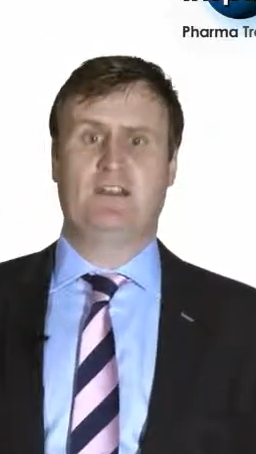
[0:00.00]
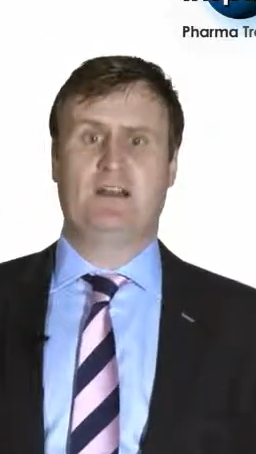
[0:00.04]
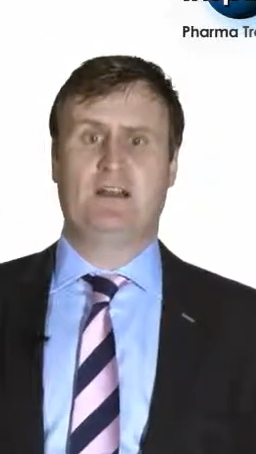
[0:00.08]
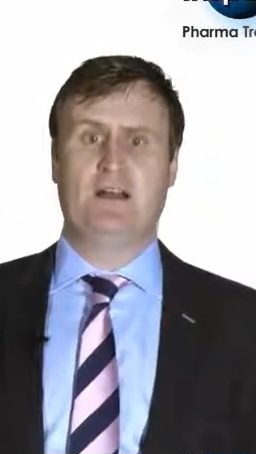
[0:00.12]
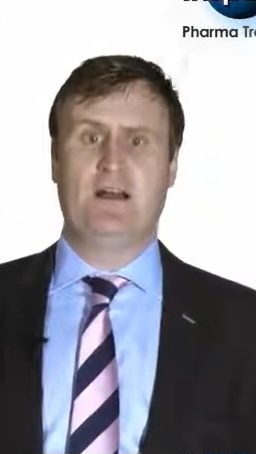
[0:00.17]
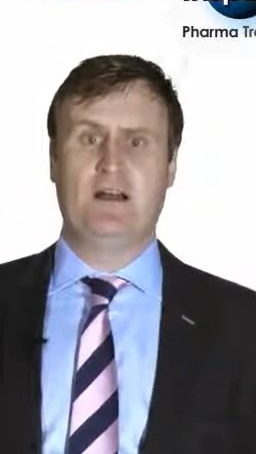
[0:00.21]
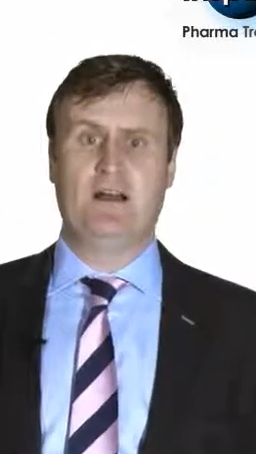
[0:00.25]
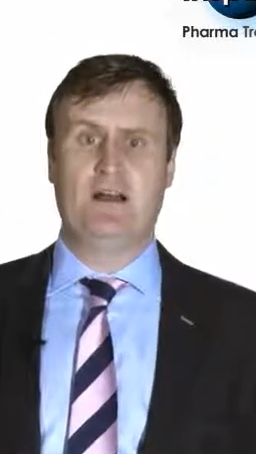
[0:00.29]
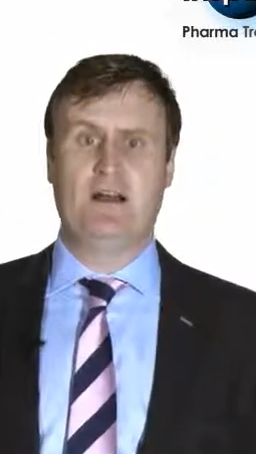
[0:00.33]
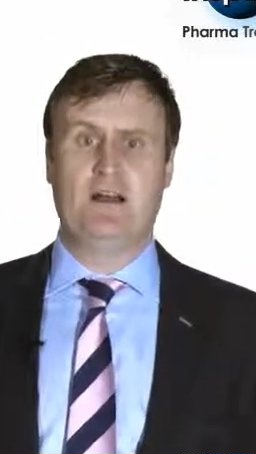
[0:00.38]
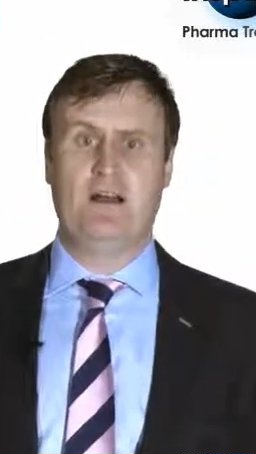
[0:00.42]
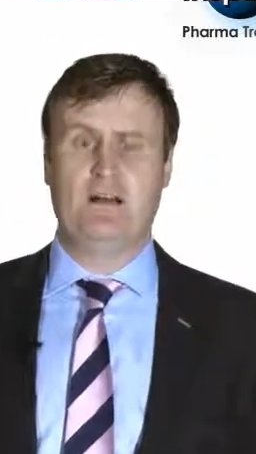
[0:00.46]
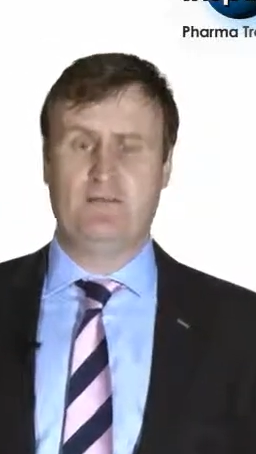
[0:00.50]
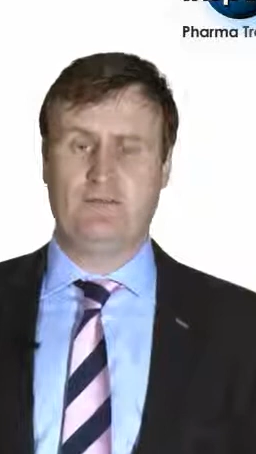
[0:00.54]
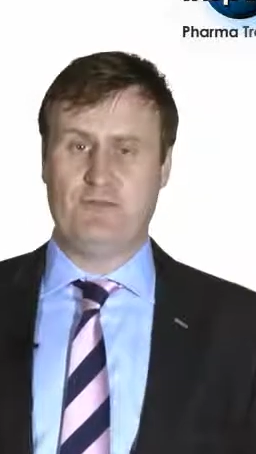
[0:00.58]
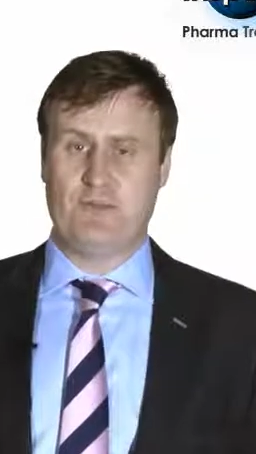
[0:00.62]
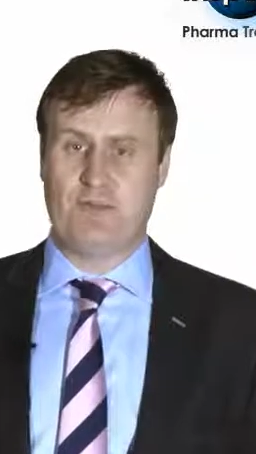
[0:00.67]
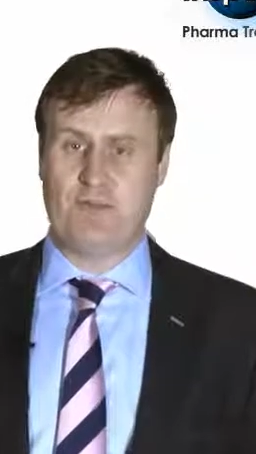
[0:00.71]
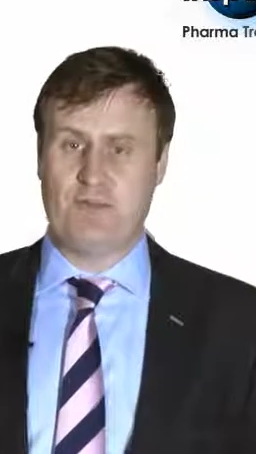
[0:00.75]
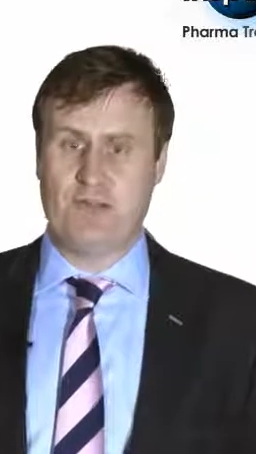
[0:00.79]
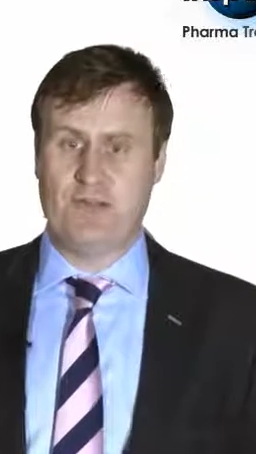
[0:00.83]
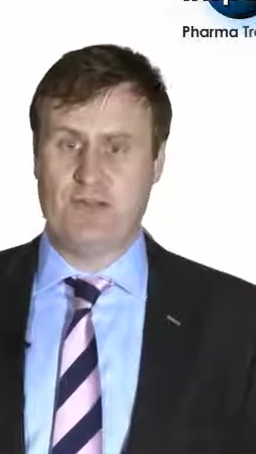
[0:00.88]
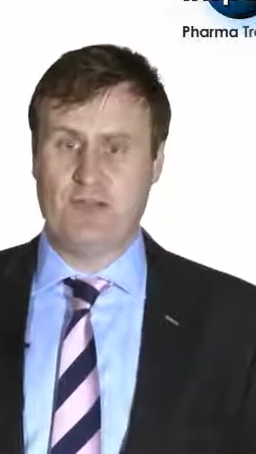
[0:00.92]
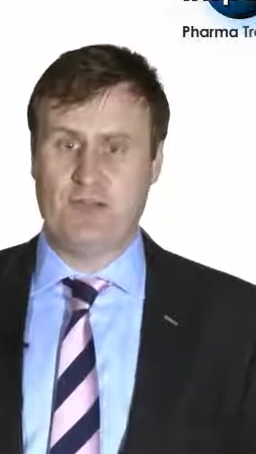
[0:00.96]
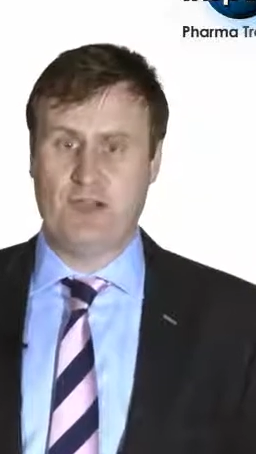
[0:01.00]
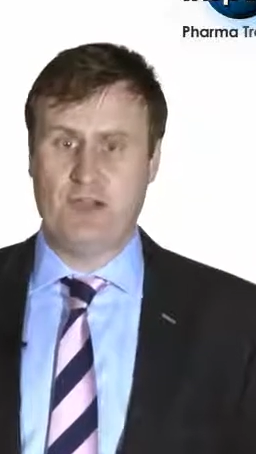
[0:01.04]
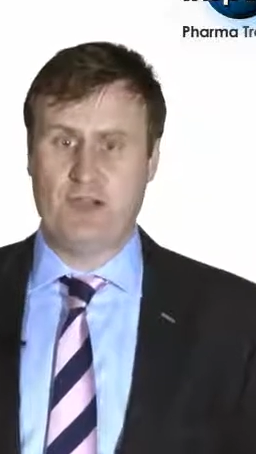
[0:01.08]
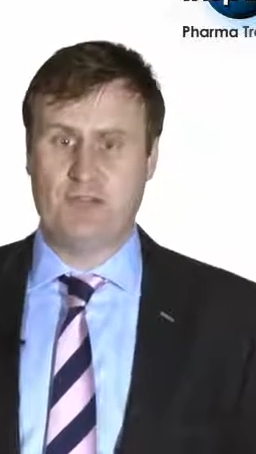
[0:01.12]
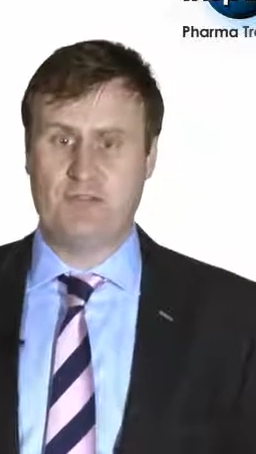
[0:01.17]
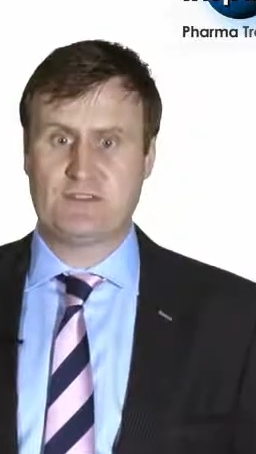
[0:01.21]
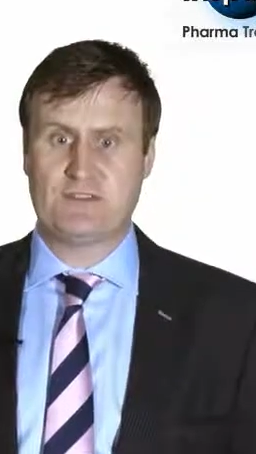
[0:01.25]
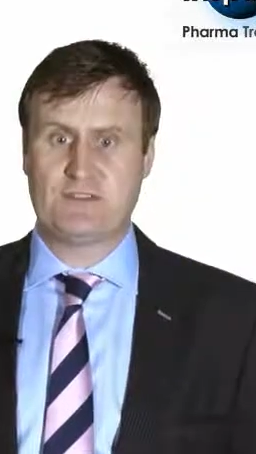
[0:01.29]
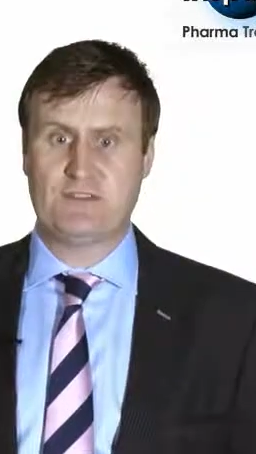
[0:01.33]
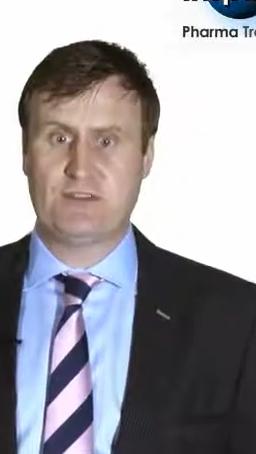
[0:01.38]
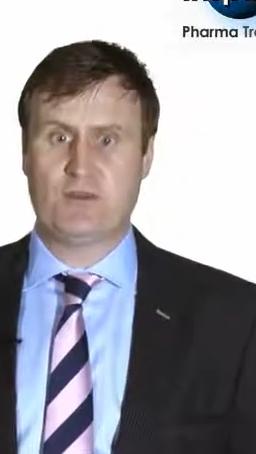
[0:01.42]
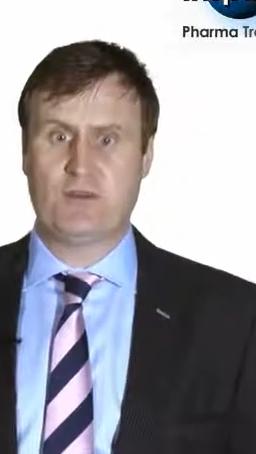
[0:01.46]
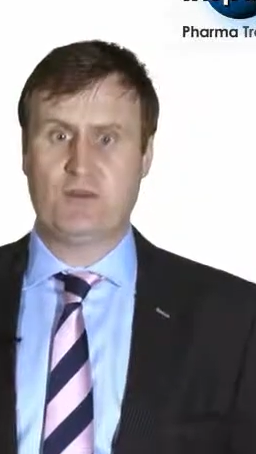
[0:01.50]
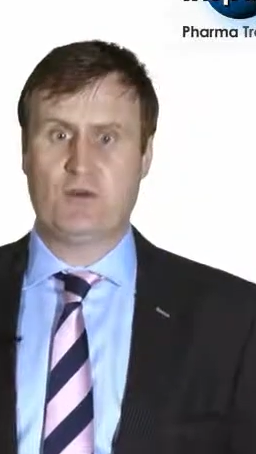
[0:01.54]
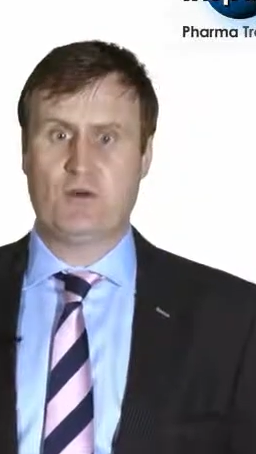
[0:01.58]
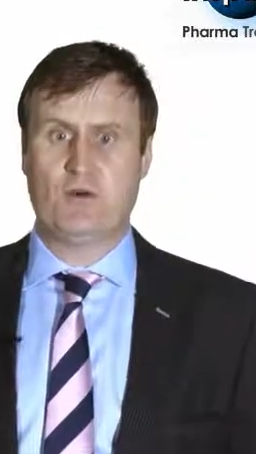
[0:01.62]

of the throat